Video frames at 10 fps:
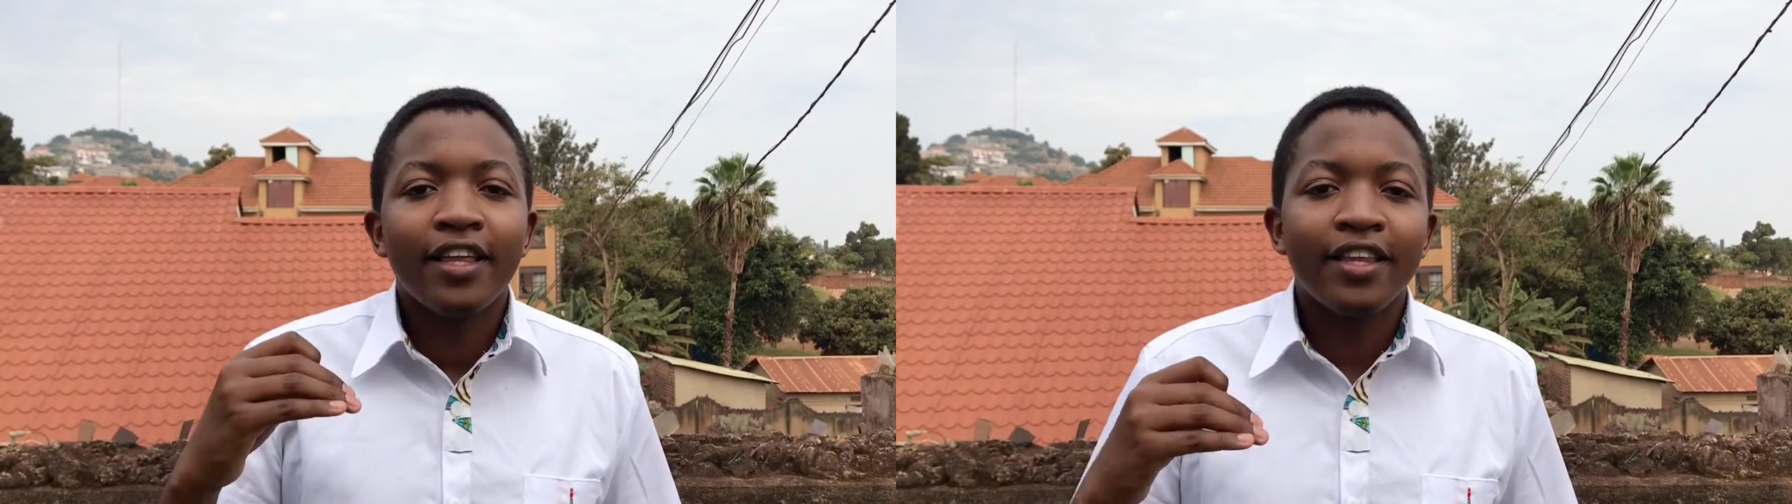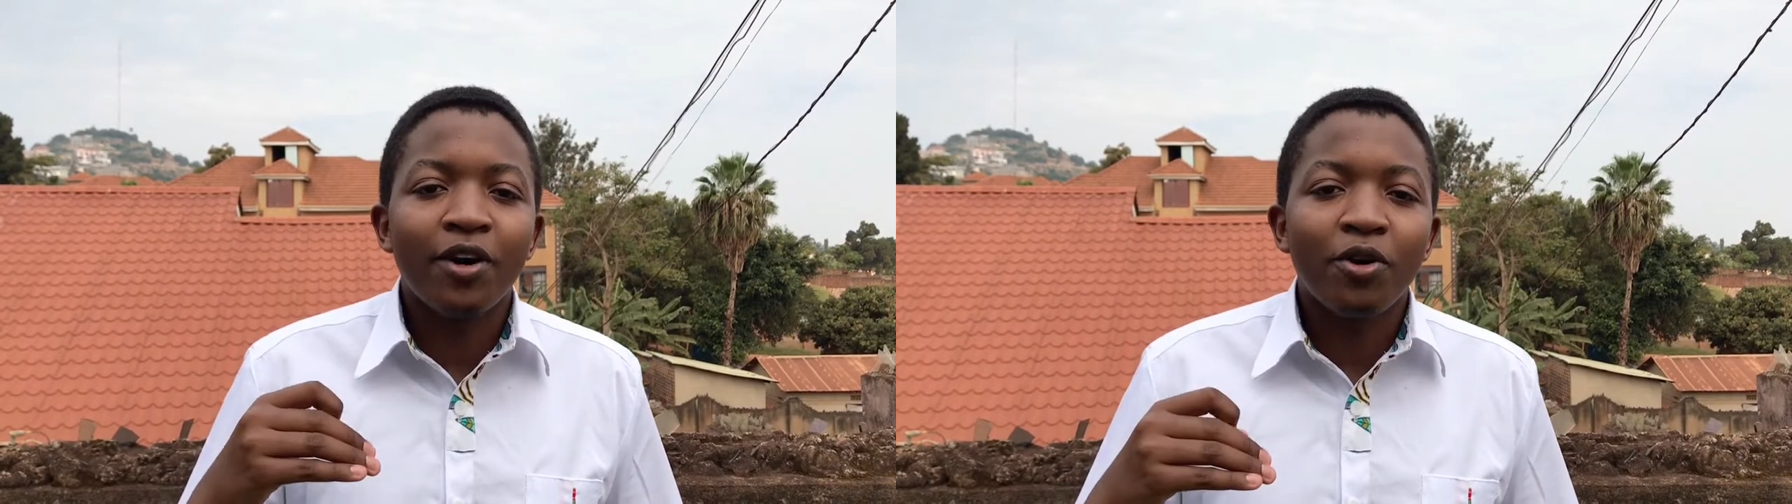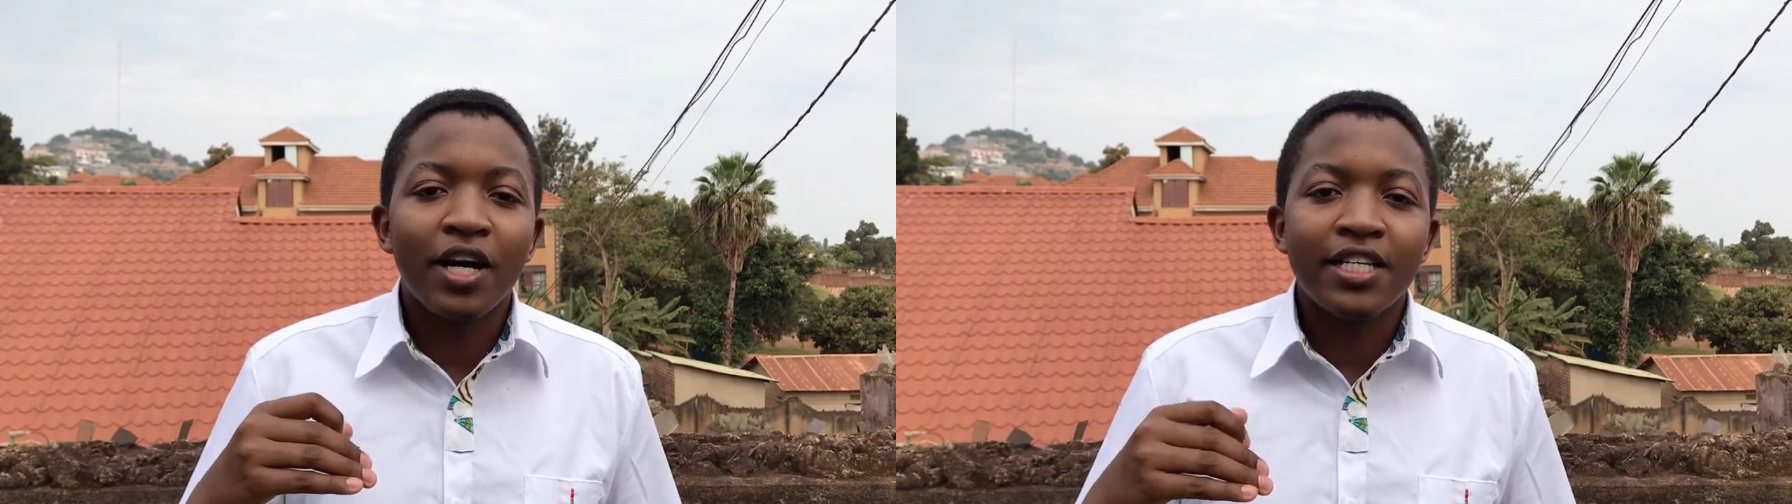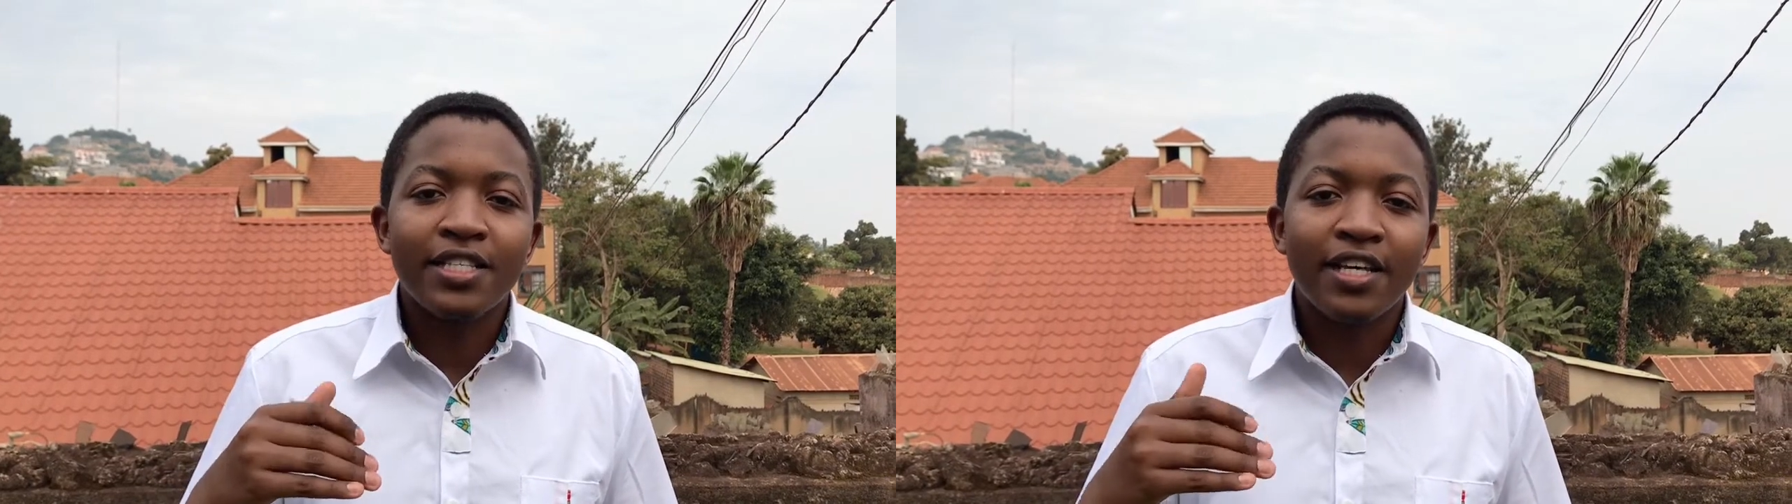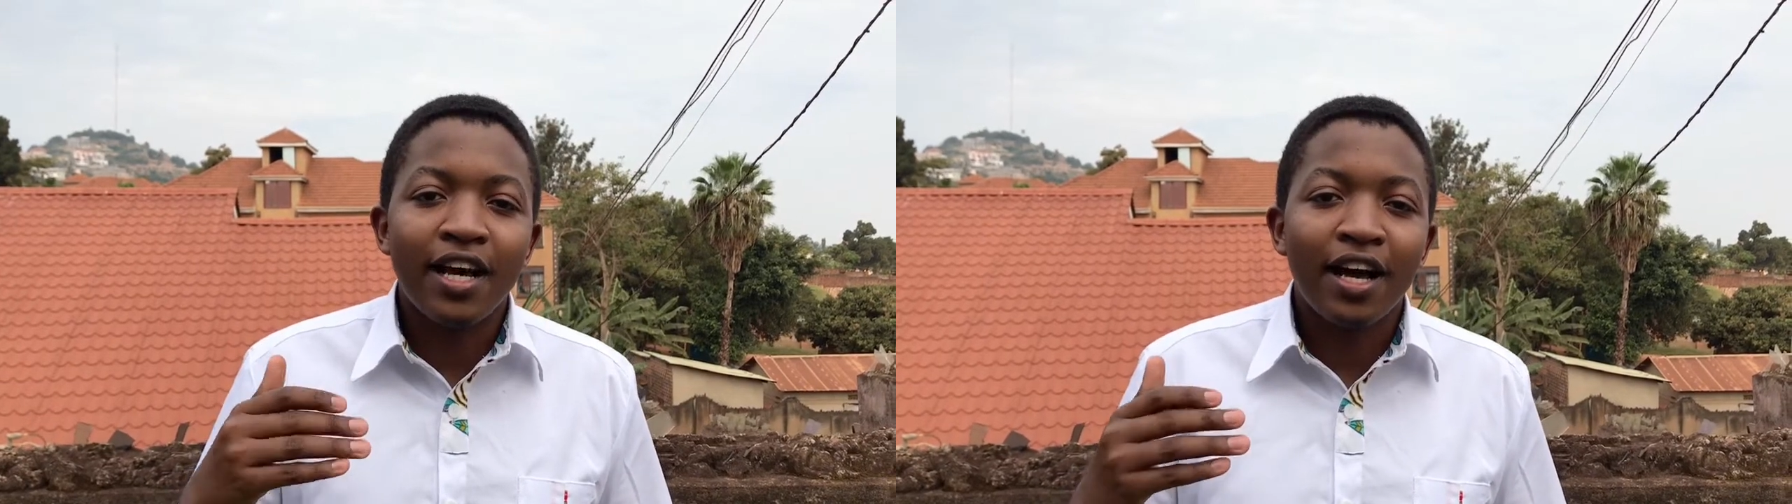There
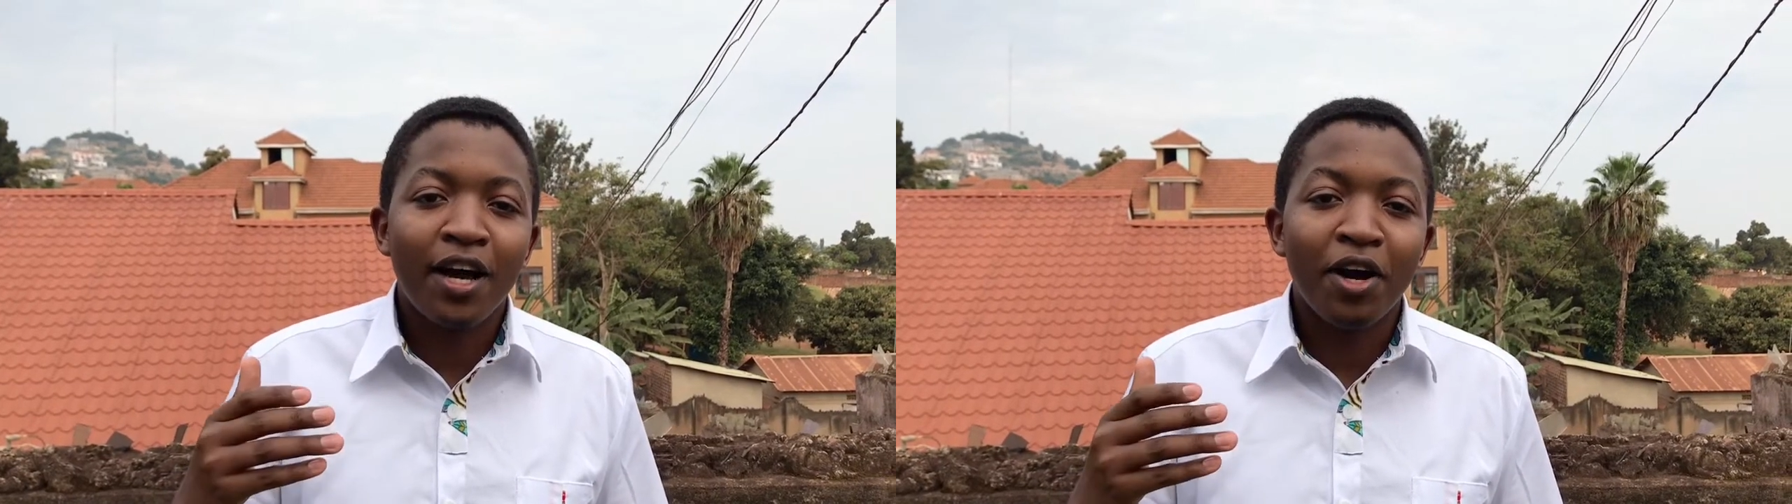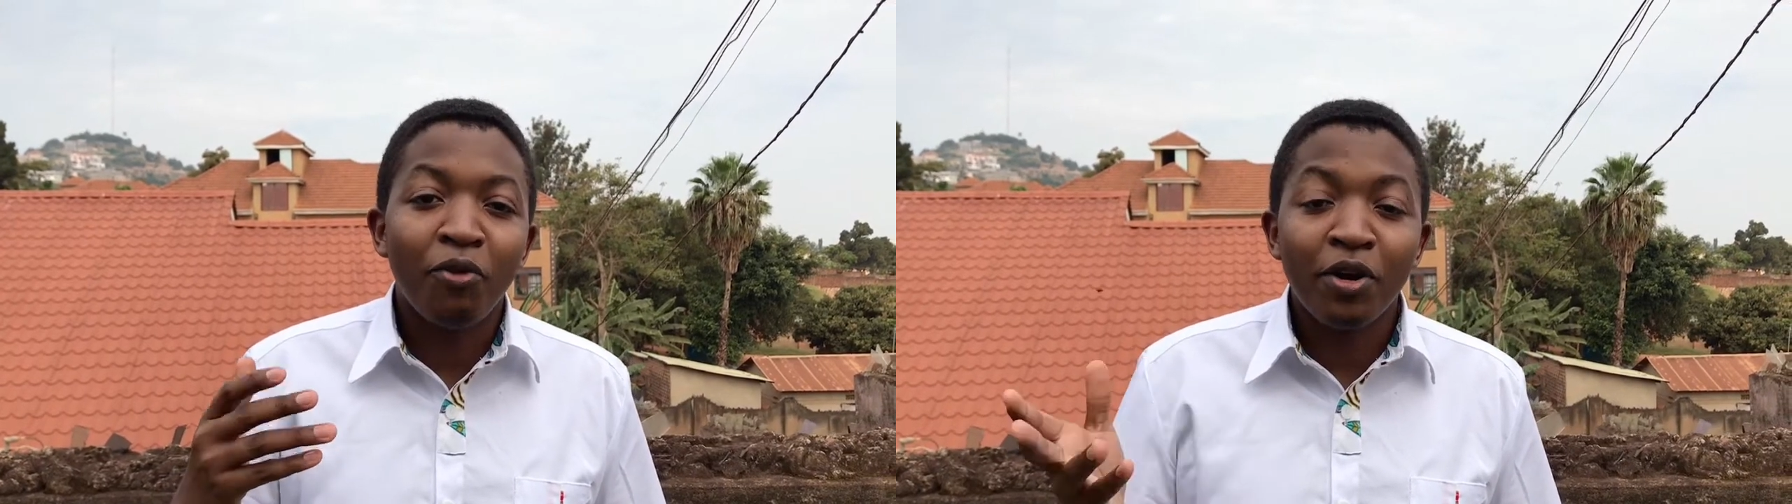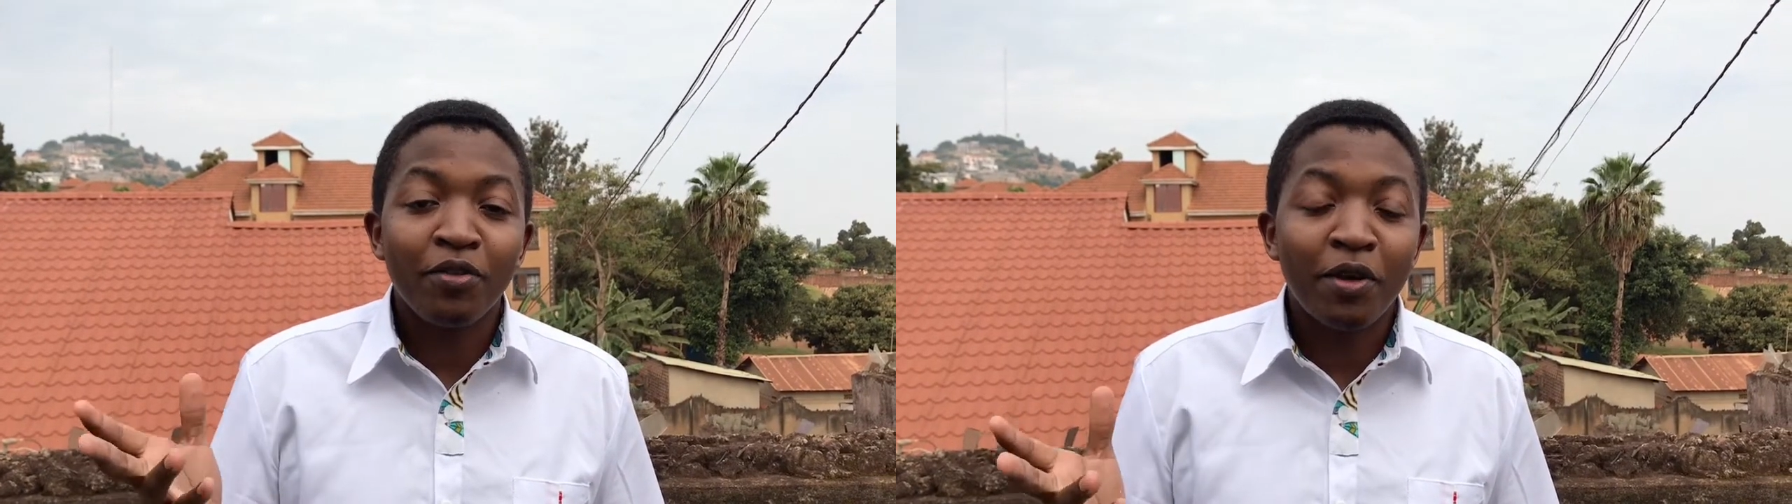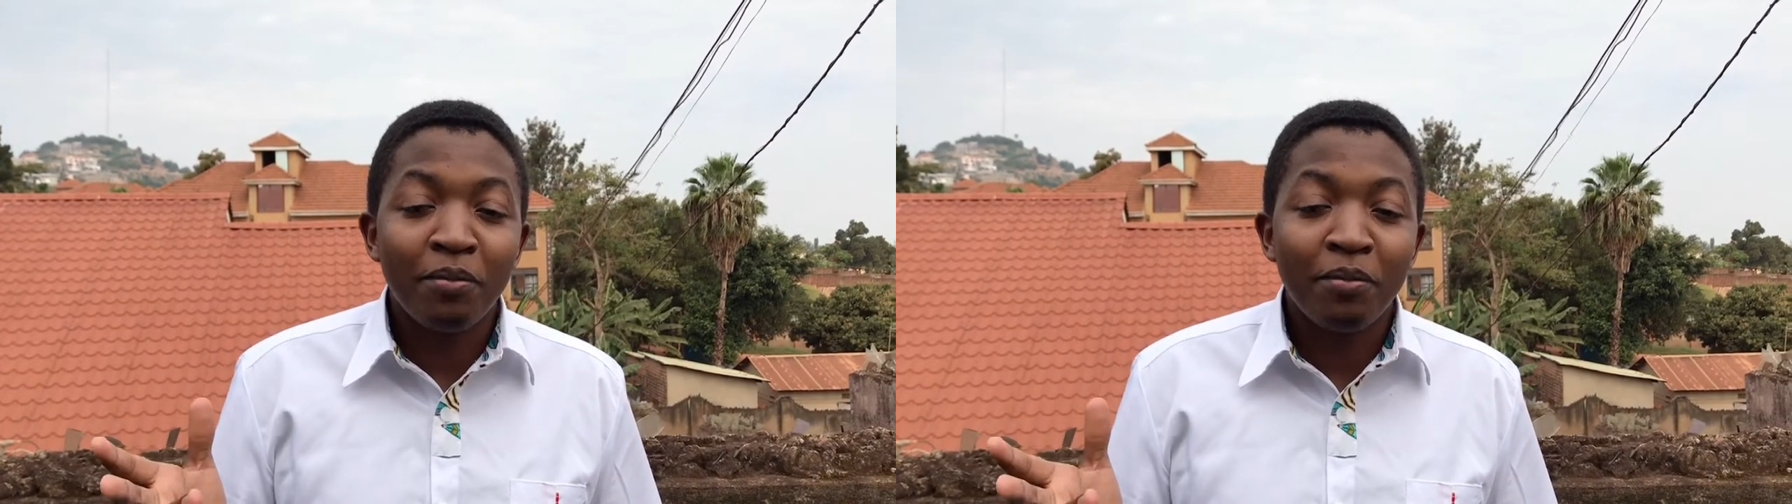was one of the